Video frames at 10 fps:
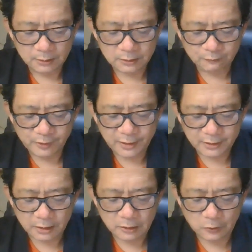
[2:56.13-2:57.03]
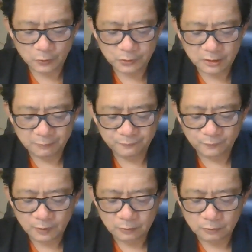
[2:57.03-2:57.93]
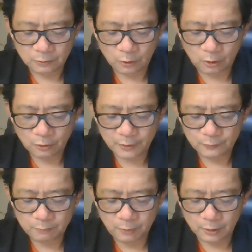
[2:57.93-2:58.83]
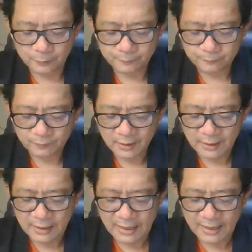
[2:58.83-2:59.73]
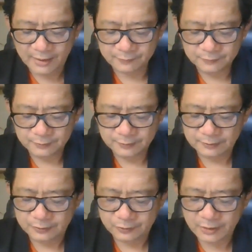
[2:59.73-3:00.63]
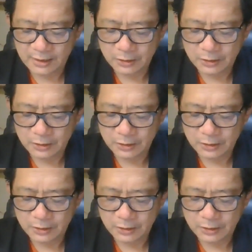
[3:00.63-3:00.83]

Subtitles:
The village called them Zorgen bone, and they are